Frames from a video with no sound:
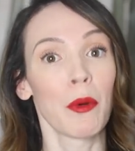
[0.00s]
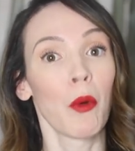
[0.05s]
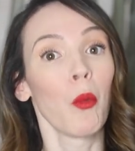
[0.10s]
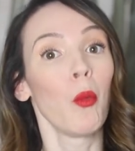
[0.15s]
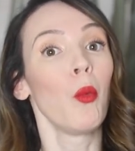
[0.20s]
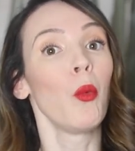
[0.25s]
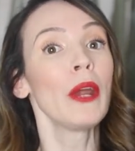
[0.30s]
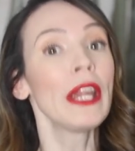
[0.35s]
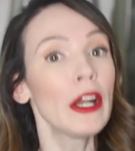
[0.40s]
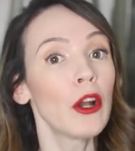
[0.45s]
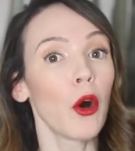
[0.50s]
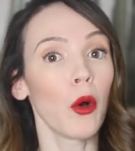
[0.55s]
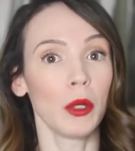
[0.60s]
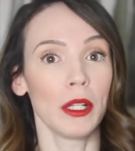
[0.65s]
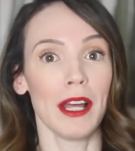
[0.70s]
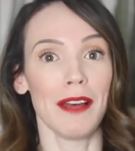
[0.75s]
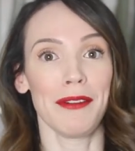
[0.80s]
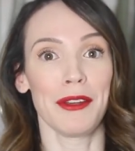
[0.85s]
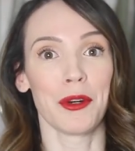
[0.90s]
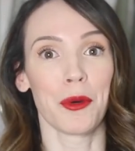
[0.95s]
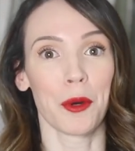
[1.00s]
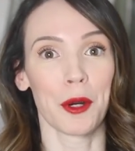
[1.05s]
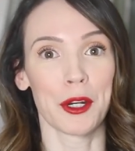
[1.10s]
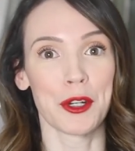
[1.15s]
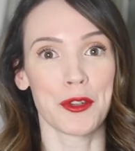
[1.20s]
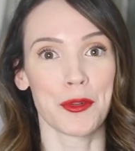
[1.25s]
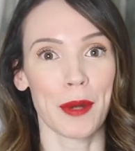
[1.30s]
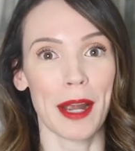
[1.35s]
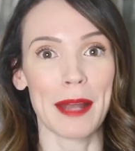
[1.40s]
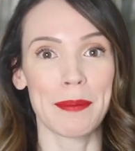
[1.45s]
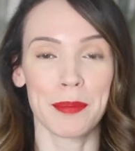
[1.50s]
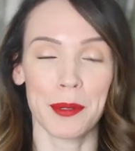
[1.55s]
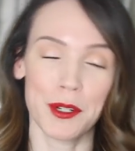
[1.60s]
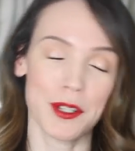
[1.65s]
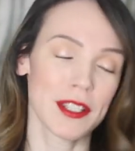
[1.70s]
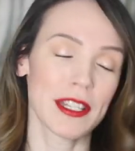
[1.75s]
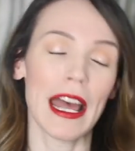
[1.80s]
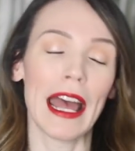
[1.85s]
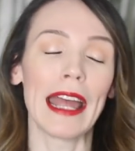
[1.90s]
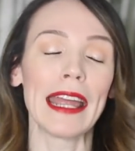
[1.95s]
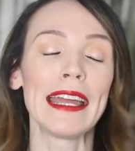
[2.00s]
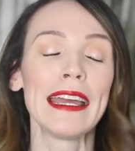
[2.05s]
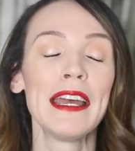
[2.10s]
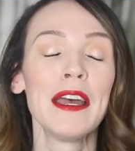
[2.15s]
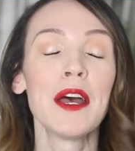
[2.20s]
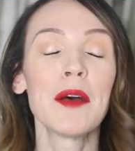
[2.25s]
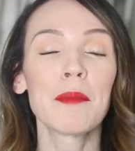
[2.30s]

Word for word: but we don't love an orange red per se.